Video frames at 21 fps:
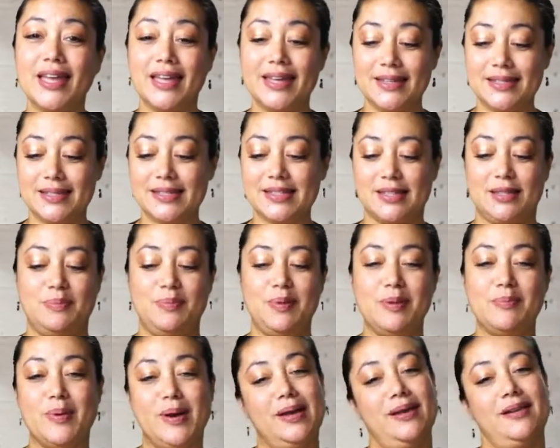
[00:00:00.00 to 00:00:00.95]
is to
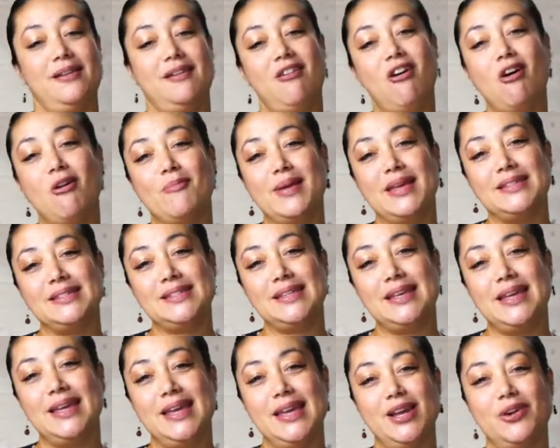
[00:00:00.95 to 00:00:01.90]
be by
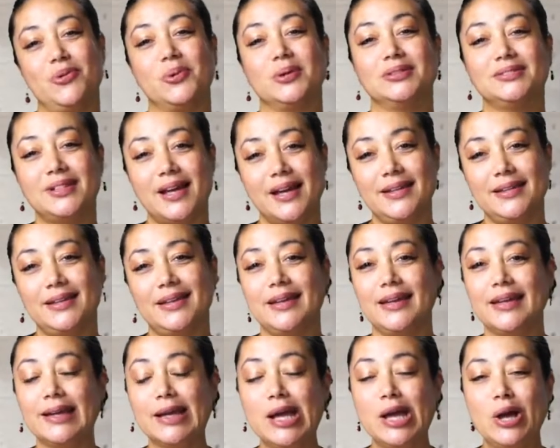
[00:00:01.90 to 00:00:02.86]
commenting or
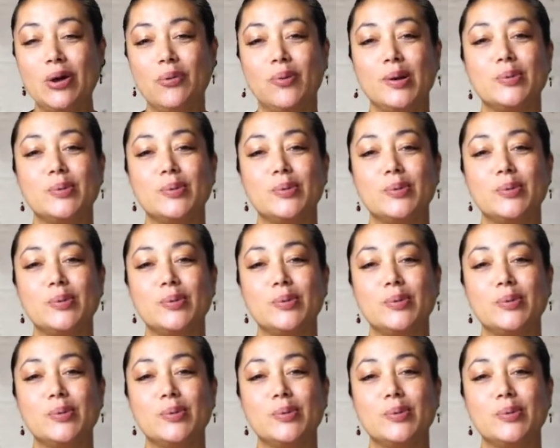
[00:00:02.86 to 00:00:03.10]
liking